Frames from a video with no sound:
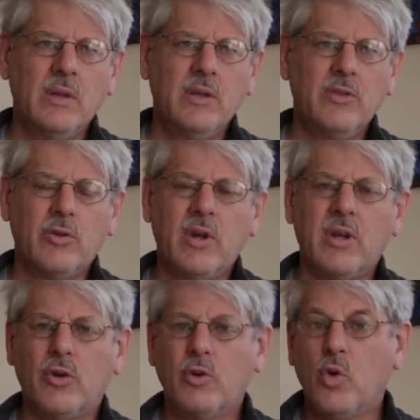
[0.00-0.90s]
these are
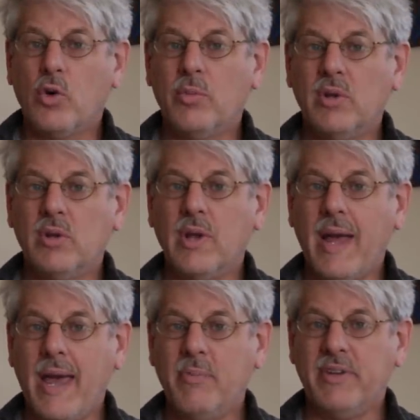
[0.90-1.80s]
not our normal
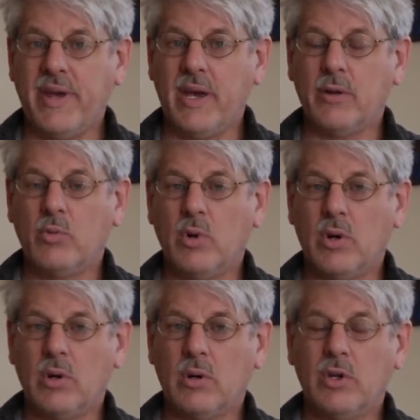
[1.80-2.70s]
habitat
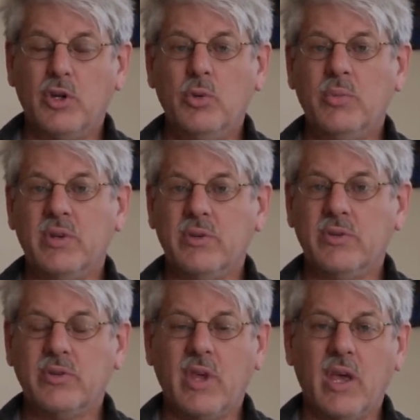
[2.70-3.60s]
where
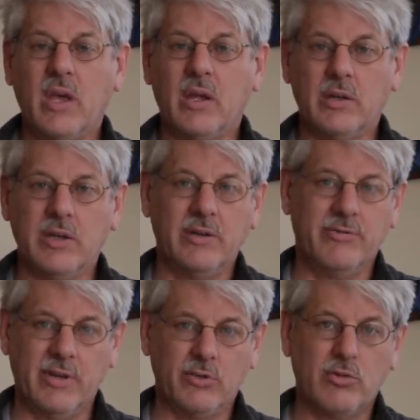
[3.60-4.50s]
humans can
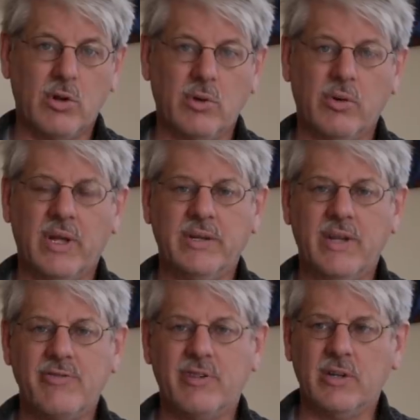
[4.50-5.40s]
live and grow
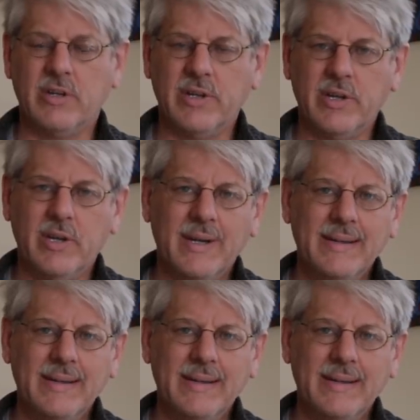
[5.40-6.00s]
indefinitely.